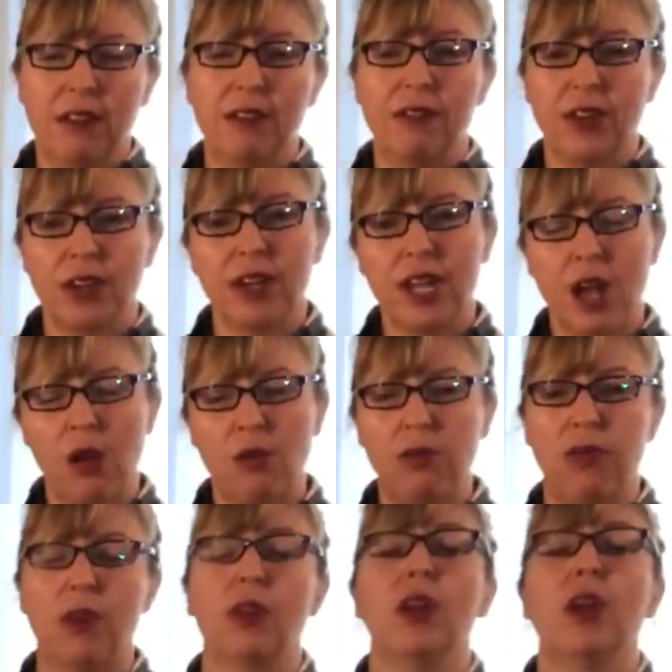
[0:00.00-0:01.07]
Very
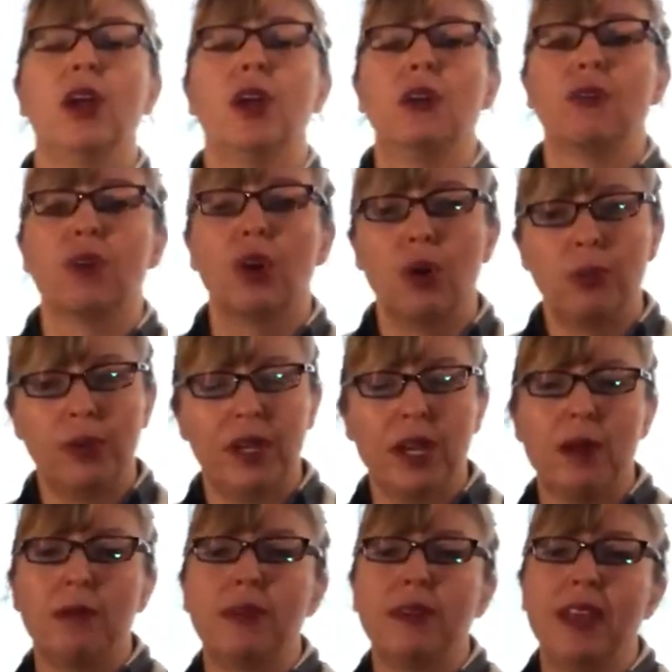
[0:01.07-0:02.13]
helpful for opening up